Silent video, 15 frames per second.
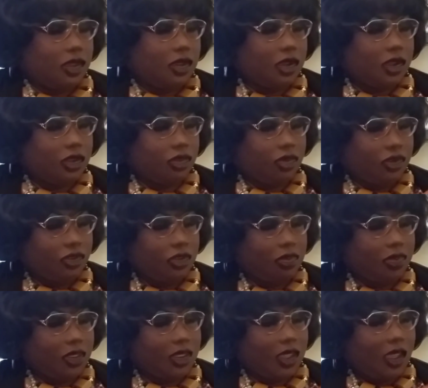Because once you
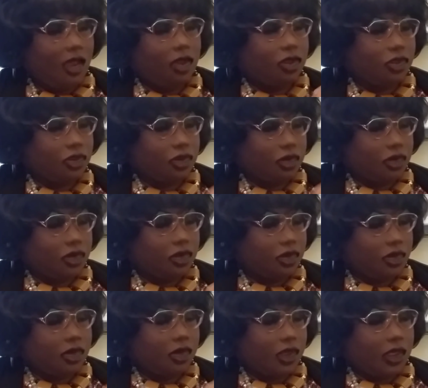be out,
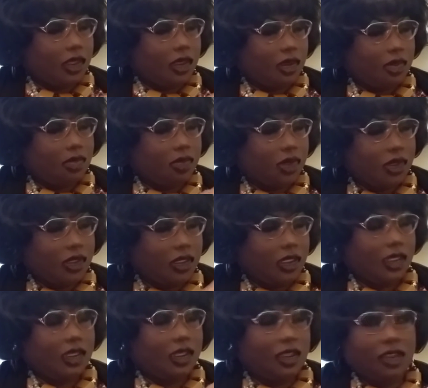you're putting
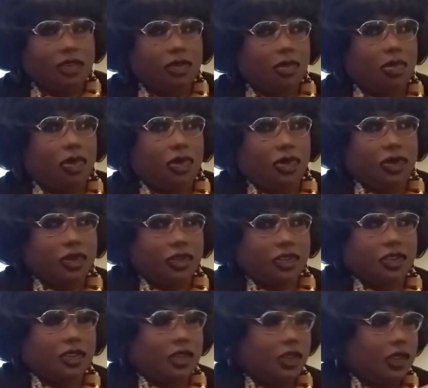it in the
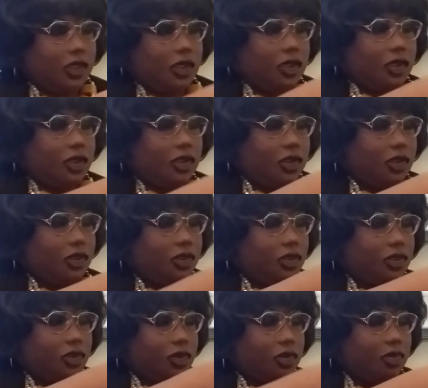pores.
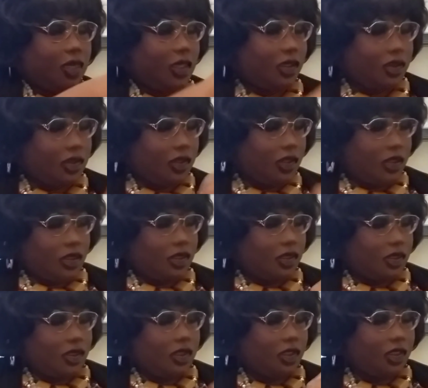You're making it
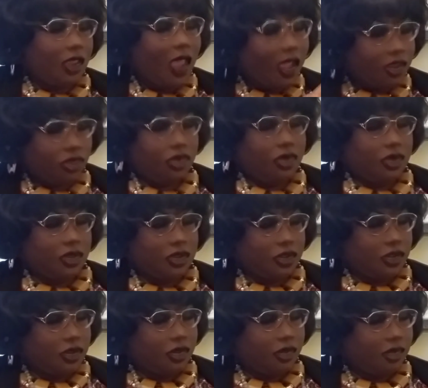last
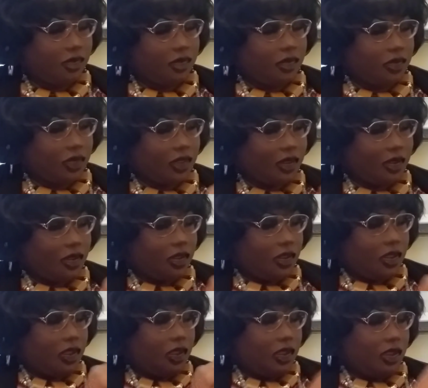longer.
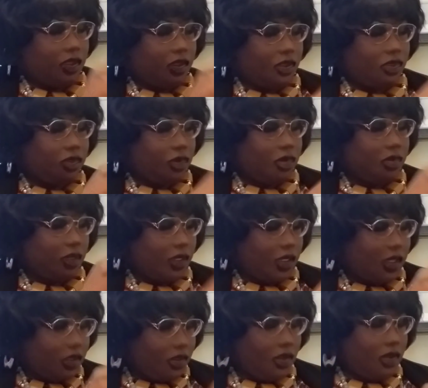It's going to be
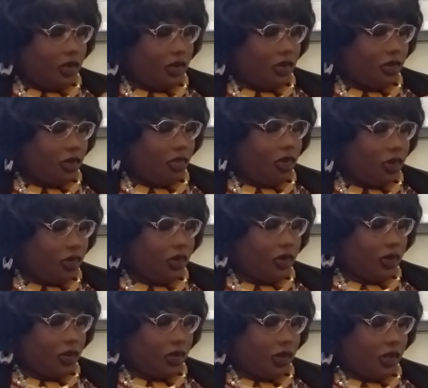in there
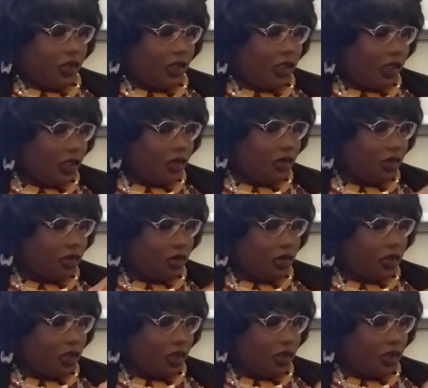longer, and